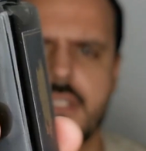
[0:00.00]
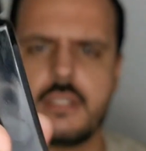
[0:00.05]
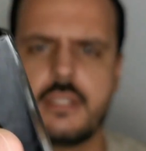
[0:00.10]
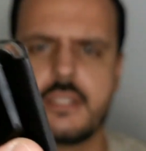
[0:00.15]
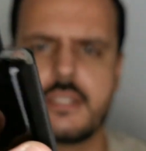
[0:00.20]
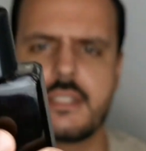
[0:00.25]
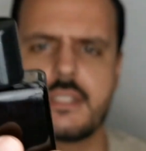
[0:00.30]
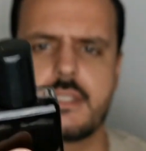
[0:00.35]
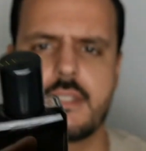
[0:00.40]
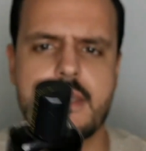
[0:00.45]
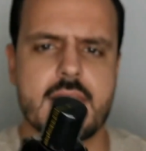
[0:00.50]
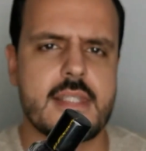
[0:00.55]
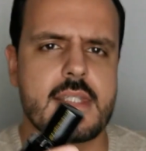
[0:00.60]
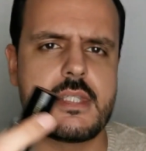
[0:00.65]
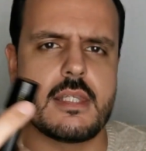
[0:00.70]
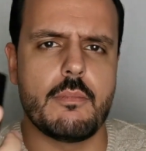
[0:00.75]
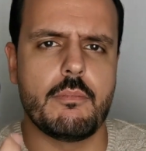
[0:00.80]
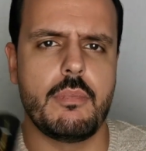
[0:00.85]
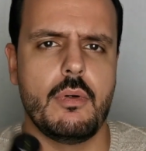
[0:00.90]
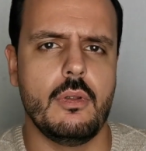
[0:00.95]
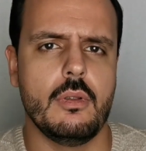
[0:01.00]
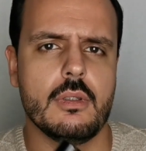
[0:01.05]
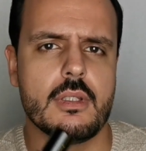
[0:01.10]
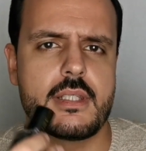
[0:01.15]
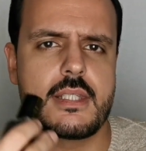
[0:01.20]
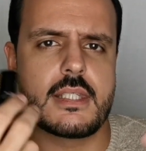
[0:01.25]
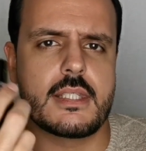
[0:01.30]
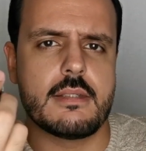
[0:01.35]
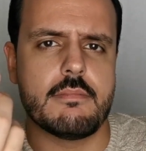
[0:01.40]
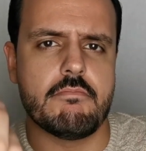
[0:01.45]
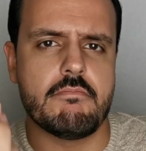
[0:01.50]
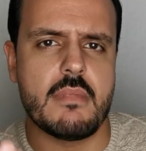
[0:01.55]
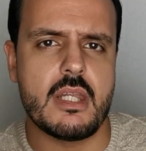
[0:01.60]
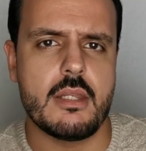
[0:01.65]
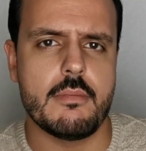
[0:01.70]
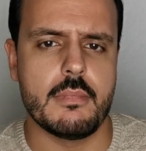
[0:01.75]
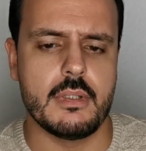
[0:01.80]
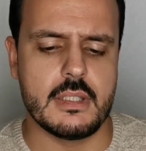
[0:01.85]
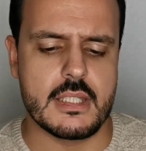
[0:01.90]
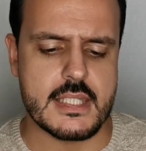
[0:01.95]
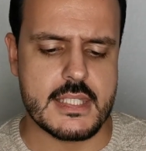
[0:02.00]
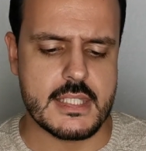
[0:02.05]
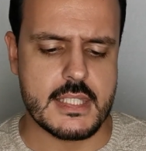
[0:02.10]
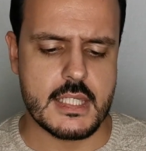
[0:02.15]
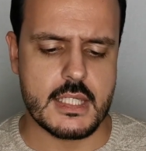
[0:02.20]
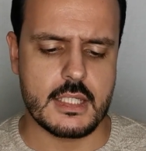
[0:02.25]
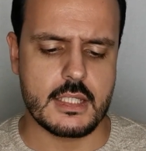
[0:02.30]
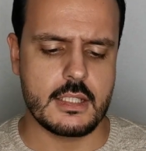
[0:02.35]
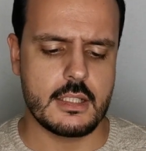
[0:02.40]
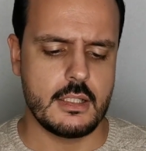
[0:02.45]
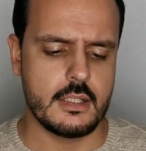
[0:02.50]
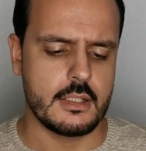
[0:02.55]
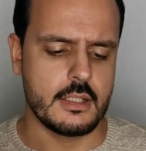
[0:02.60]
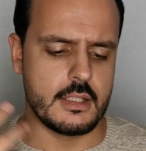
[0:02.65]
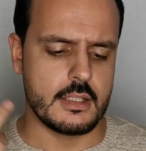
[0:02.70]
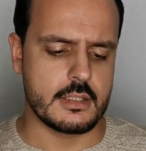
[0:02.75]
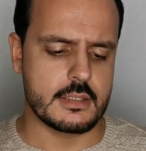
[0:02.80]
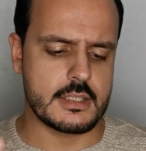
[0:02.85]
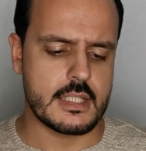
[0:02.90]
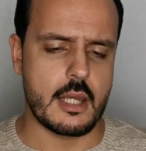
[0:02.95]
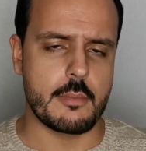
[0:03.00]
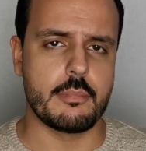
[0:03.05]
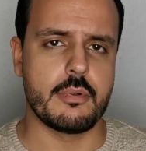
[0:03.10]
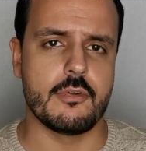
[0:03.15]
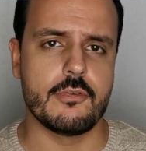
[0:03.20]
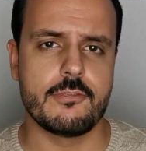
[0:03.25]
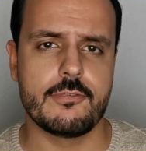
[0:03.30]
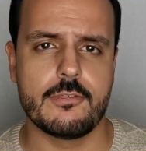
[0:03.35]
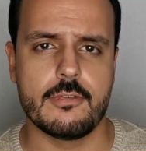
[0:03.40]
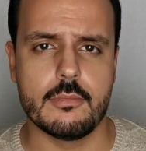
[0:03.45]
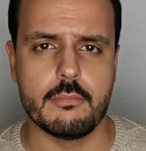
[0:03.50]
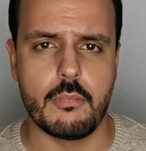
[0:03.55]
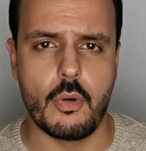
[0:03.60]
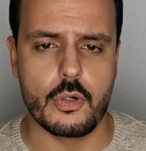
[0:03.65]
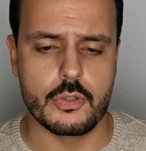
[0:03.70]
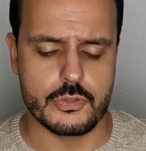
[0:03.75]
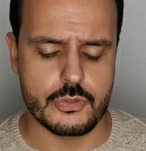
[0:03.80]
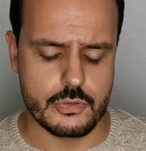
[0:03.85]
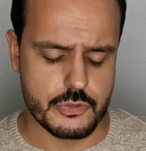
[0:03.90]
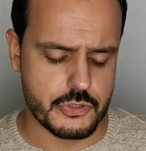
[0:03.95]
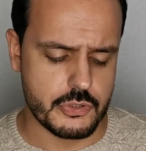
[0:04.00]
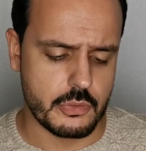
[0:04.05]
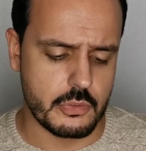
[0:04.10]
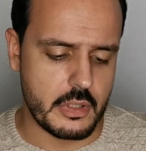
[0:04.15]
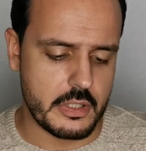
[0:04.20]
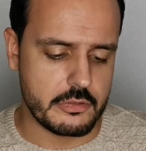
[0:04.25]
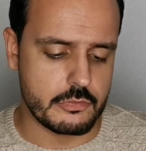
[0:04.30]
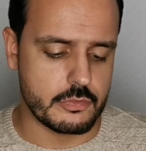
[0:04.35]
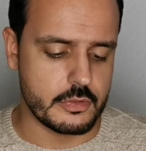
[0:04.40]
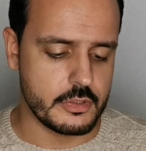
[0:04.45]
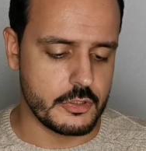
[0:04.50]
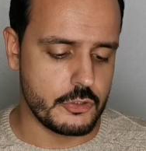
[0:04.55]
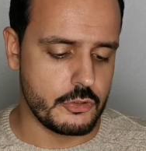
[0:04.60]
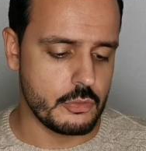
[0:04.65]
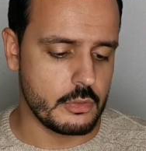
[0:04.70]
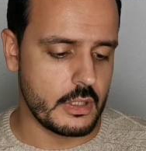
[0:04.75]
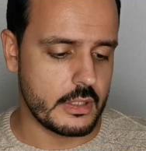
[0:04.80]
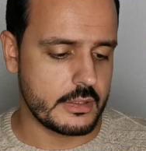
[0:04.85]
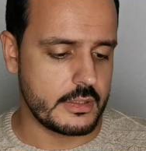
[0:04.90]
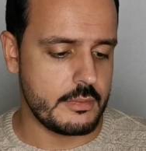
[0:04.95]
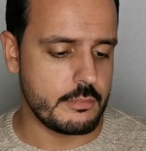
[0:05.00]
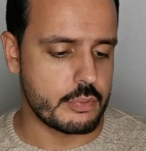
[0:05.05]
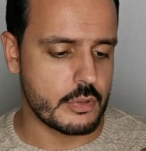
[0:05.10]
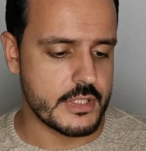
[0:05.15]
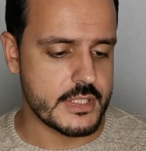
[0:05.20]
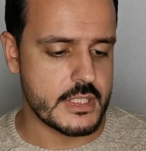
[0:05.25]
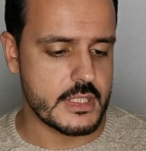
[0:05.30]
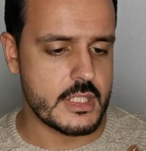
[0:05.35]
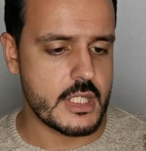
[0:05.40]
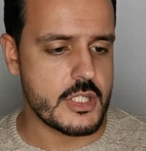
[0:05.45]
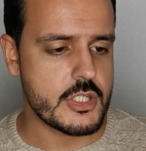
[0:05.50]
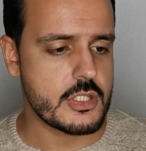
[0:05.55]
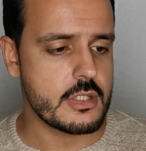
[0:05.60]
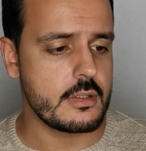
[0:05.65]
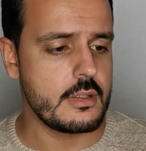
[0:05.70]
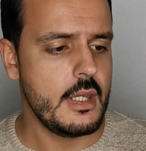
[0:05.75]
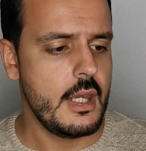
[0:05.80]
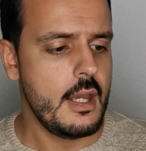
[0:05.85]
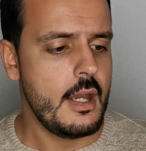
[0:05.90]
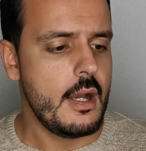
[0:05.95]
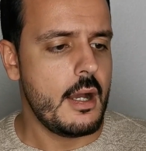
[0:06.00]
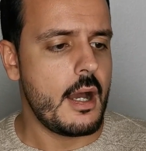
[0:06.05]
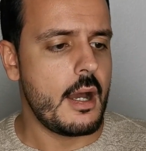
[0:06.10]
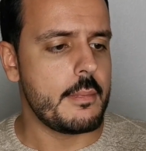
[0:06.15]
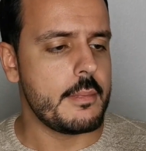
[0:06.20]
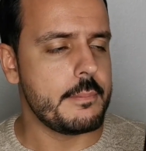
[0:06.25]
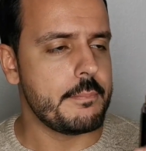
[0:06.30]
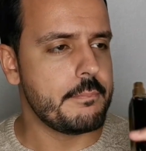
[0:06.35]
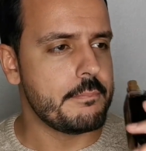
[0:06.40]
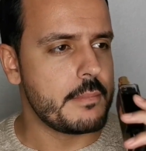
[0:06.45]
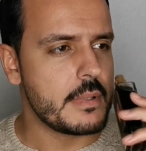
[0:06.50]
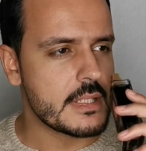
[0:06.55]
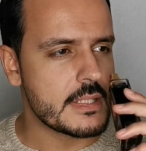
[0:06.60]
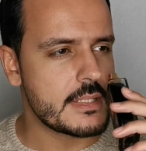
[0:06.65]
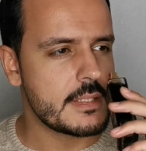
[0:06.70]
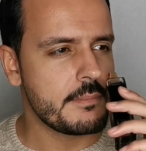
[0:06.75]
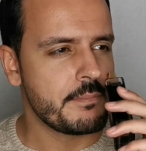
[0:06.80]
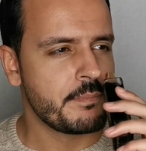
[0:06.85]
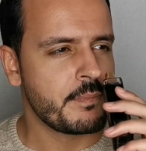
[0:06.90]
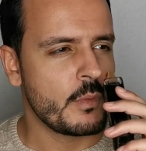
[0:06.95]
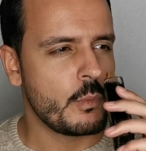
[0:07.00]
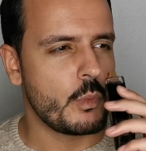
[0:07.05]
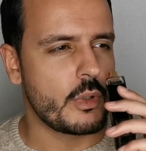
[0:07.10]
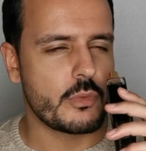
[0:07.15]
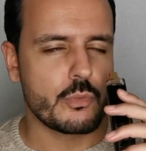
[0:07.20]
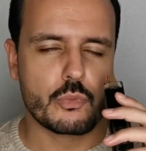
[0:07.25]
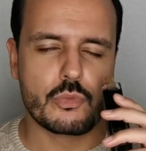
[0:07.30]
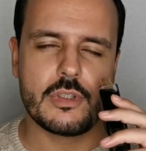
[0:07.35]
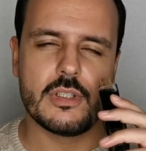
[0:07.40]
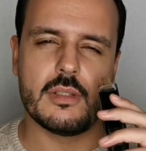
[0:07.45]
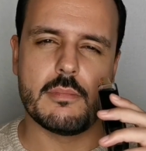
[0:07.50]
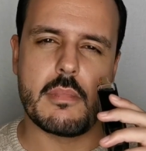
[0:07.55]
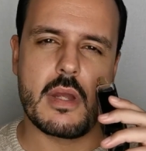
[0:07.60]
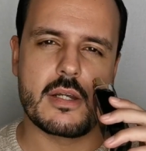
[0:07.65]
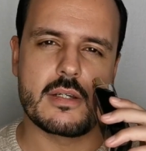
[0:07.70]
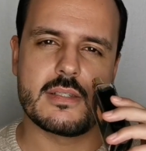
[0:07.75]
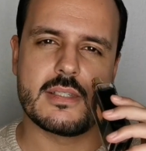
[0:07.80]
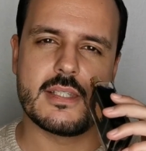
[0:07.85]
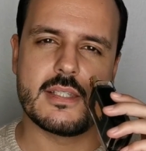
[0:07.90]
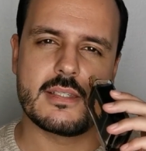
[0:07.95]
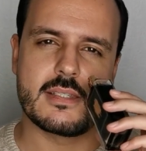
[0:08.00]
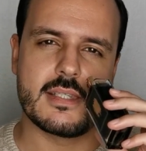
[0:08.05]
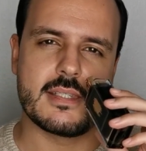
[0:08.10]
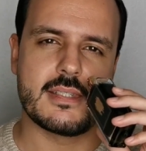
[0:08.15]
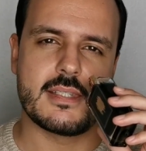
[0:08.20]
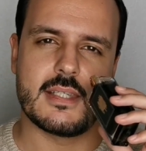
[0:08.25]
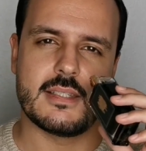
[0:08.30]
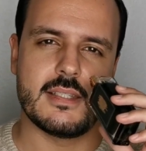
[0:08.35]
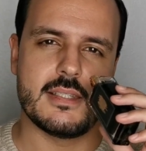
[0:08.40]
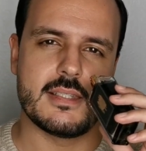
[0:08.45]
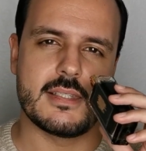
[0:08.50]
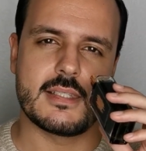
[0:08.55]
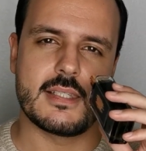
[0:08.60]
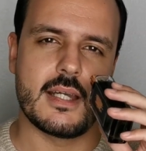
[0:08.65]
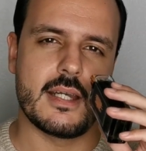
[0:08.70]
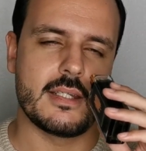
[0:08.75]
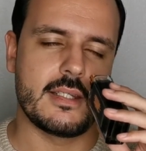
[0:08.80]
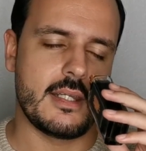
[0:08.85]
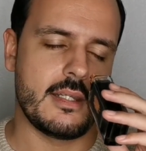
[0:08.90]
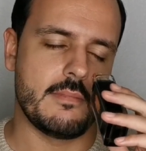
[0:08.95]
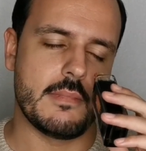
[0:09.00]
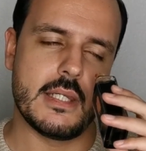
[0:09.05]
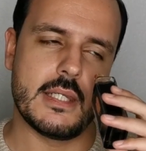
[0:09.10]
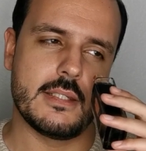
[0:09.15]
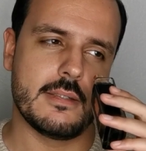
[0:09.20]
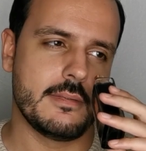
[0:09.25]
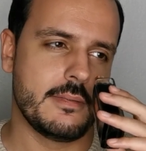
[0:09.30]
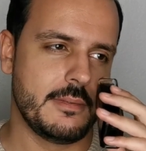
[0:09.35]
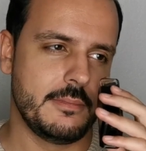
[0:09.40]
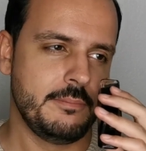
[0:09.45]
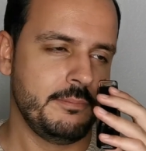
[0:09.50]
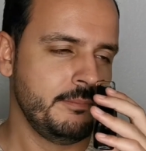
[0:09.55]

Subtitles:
mean, it's simple, it's minimalistic type of bottle. So I really do like the presentation. But what really matters is the scent inside. And man,